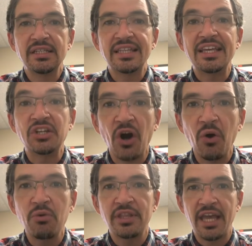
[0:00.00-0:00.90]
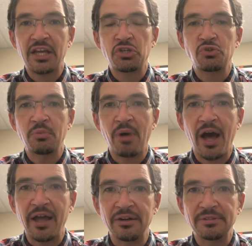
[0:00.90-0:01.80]
They go the extra
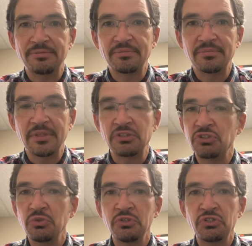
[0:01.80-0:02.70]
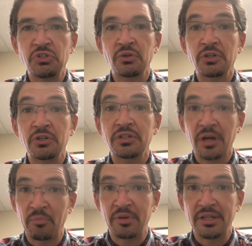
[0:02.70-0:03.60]
mile. And students, you're in good
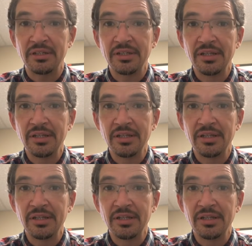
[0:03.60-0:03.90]
company.